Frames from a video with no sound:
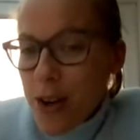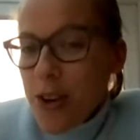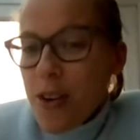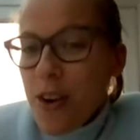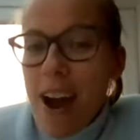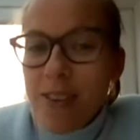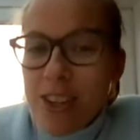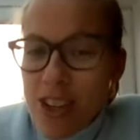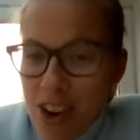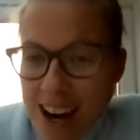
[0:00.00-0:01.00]
crown
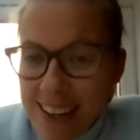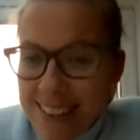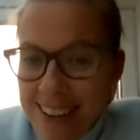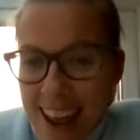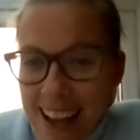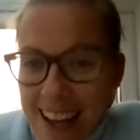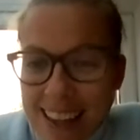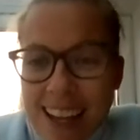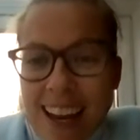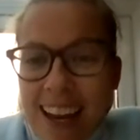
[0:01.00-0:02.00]
to try and take, I
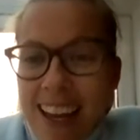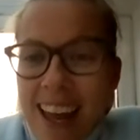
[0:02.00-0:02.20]
think.